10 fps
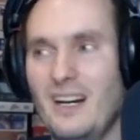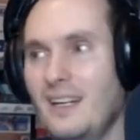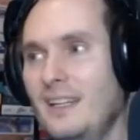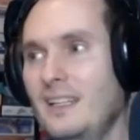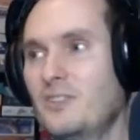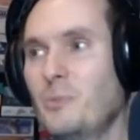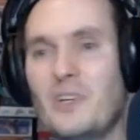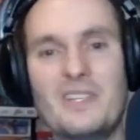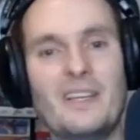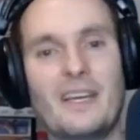I, to be
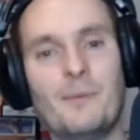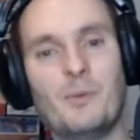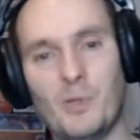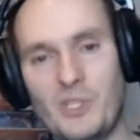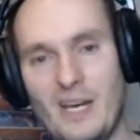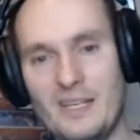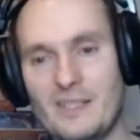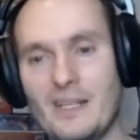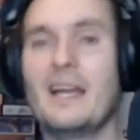honest, like I'm a podcaster